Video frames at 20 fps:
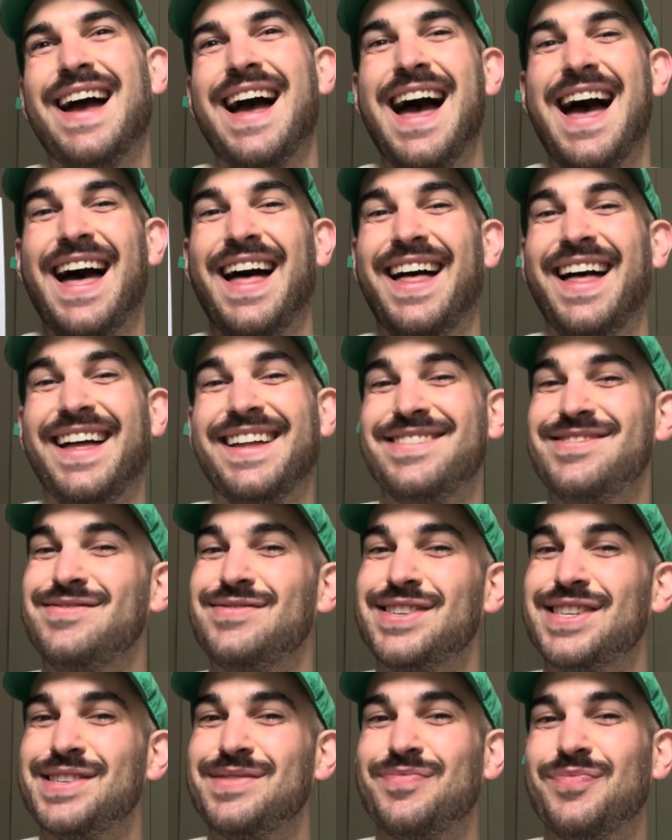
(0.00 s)

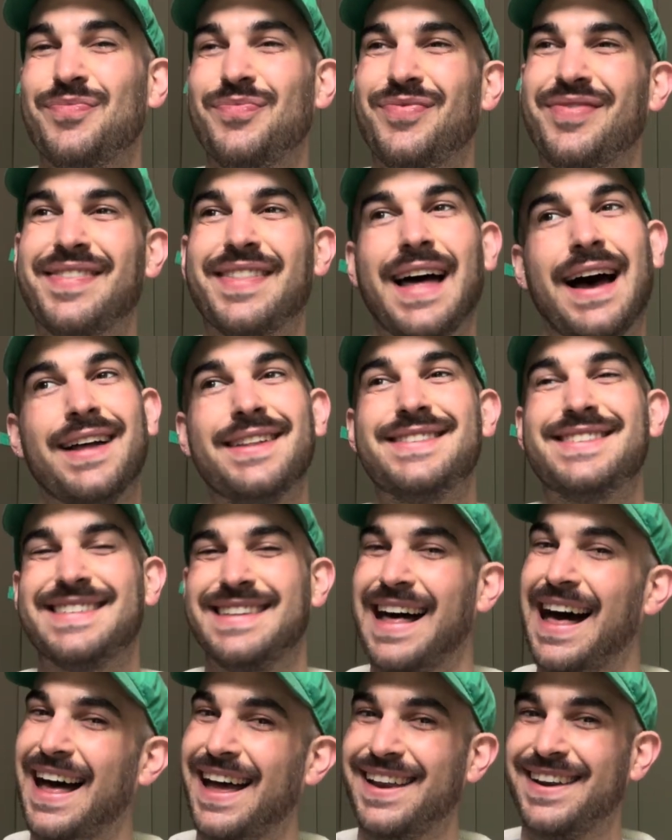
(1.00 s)
And that's
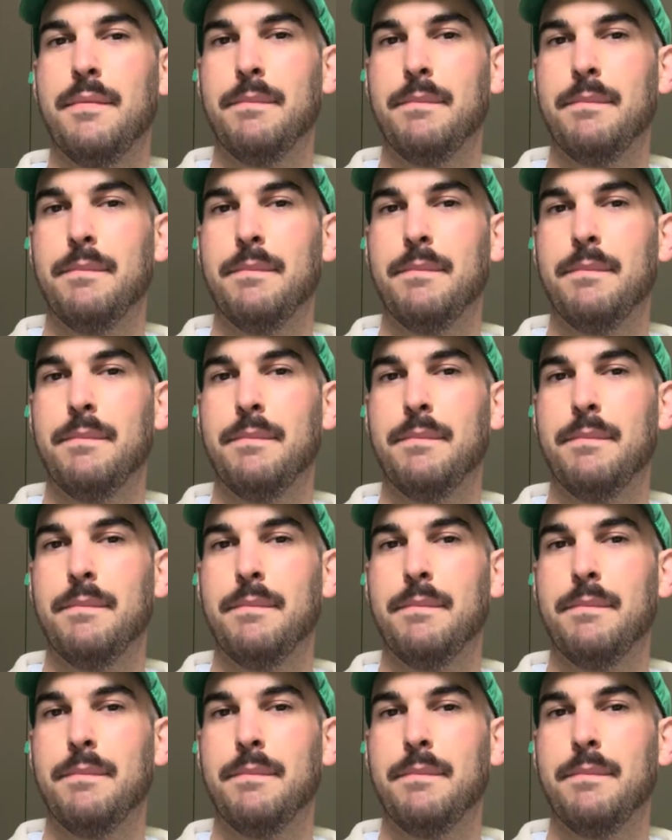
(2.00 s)
that.